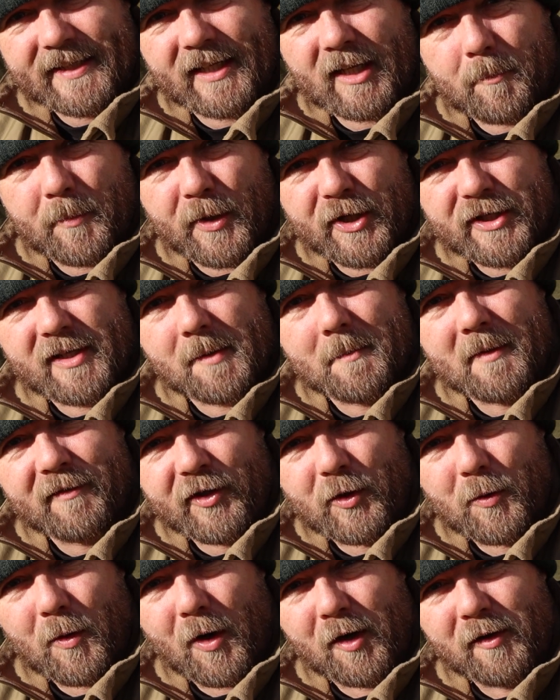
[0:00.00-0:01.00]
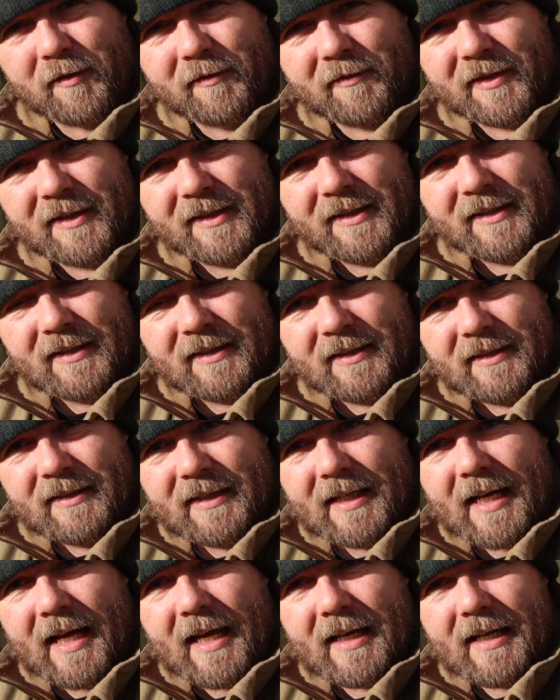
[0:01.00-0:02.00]
going to put some of you off.
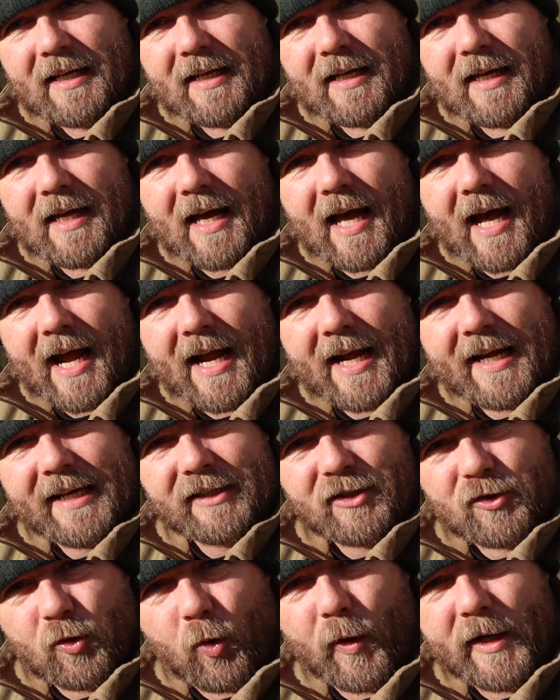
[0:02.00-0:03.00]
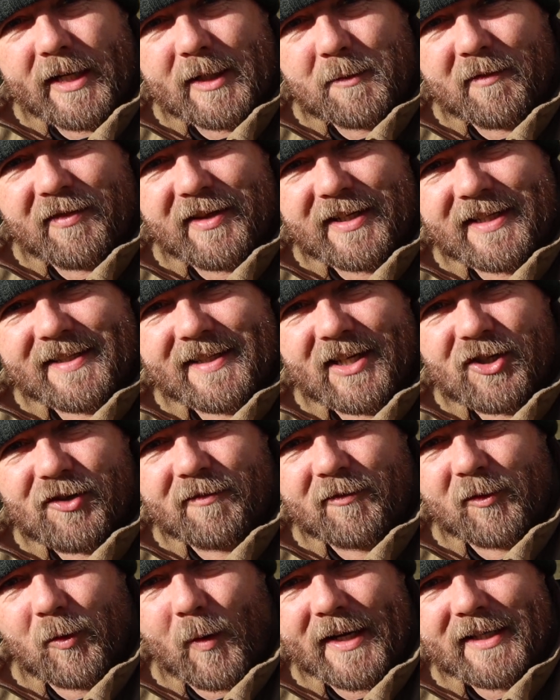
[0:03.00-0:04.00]
I toyed with the
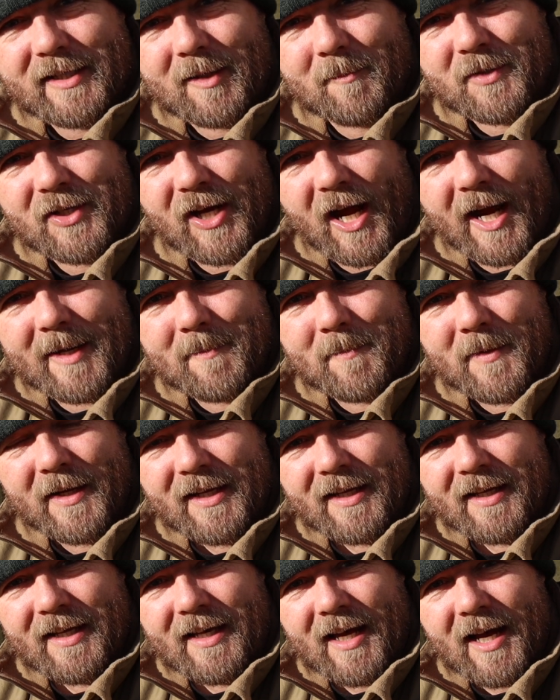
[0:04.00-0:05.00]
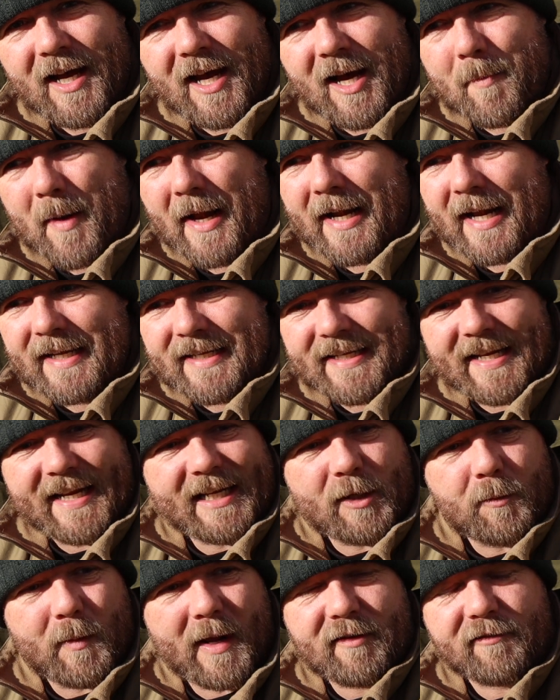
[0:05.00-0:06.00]
decision for quite some time, and I
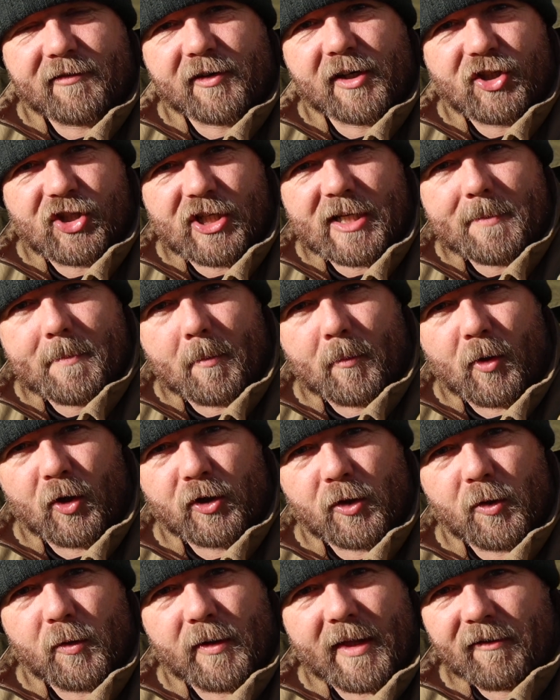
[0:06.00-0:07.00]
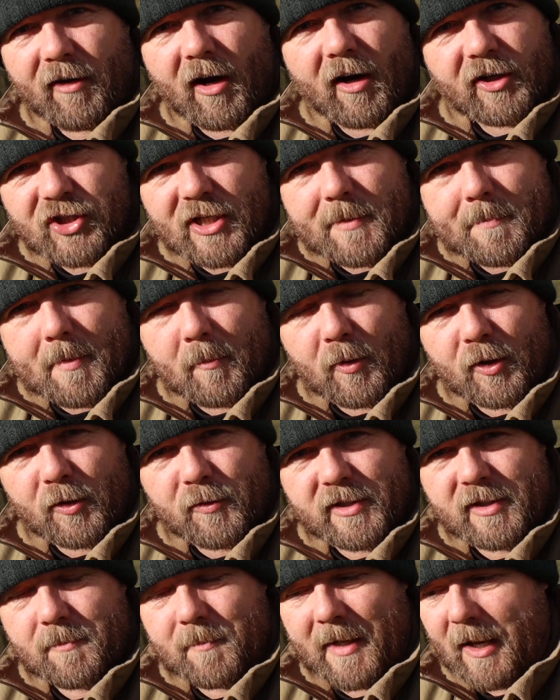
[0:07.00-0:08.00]
nearly went for a cheaper model. There are cheaper
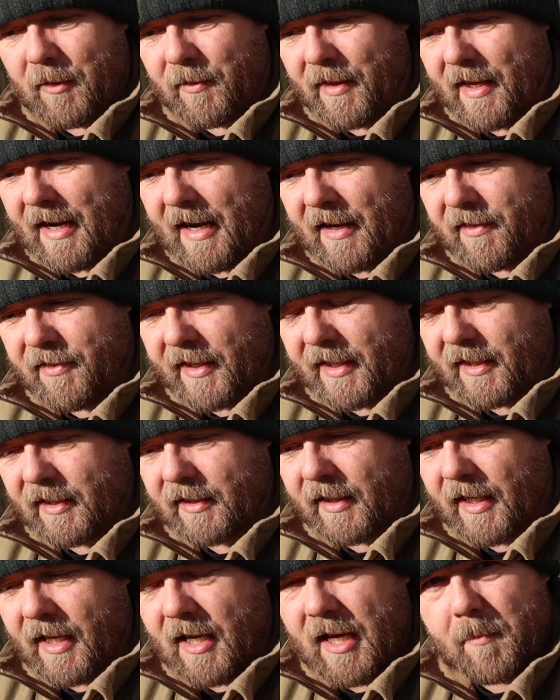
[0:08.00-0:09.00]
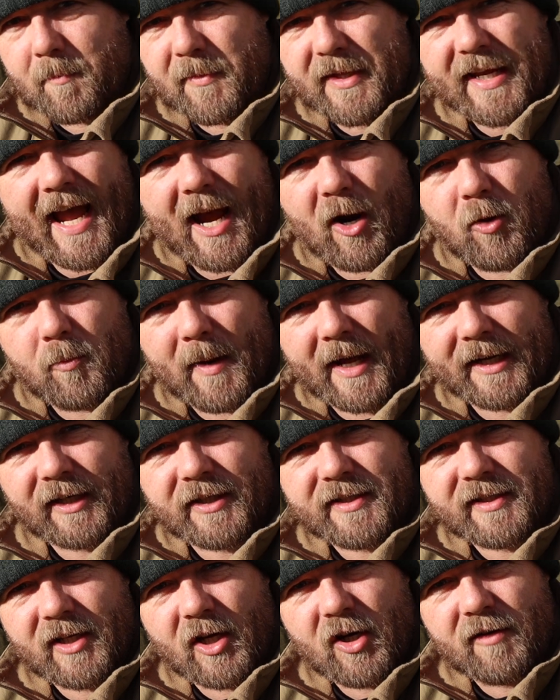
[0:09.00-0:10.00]
models to be out there. I think the Outbacker
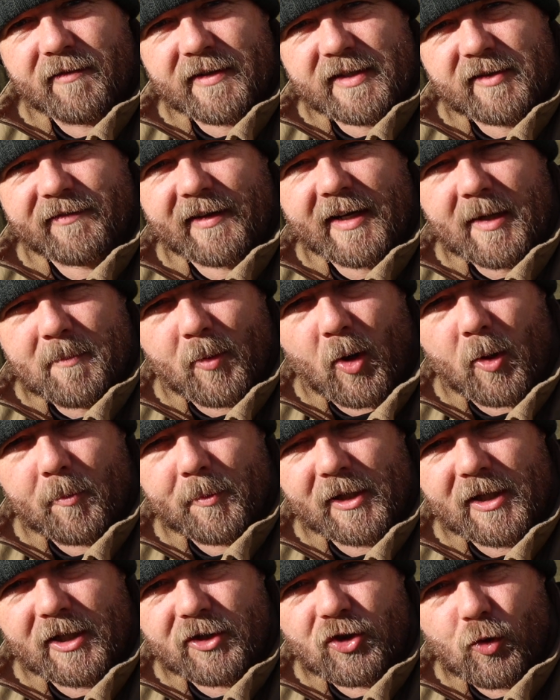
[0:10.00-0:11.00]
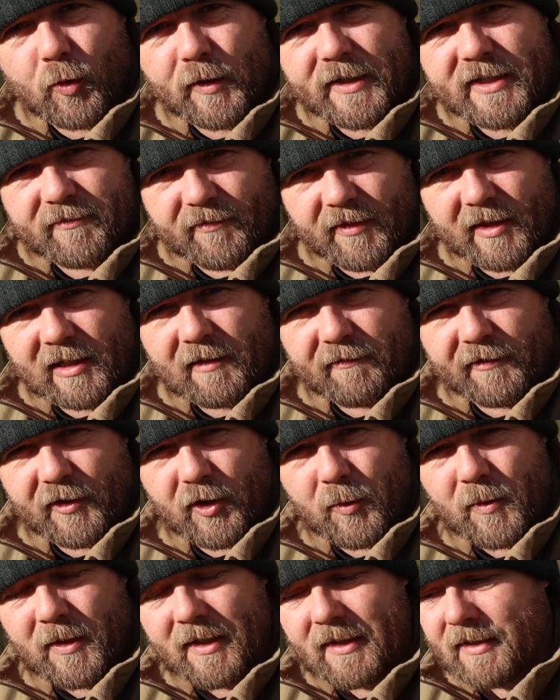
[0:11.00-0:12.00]
stove is a very popular choice for the
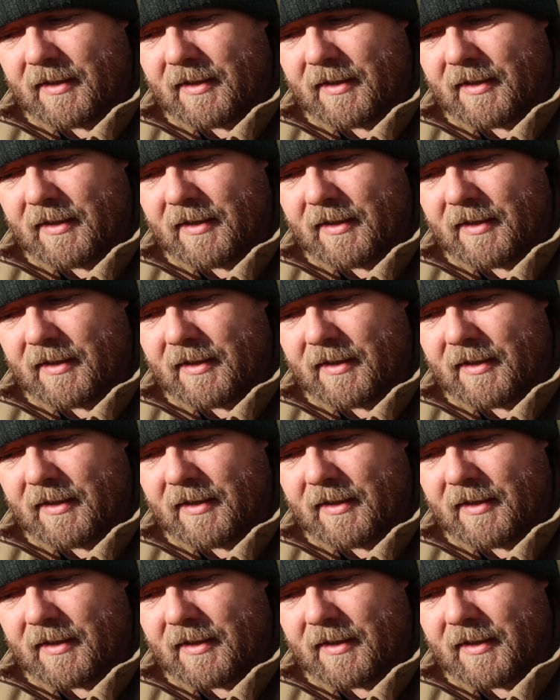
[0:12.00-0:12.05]
Lavvu,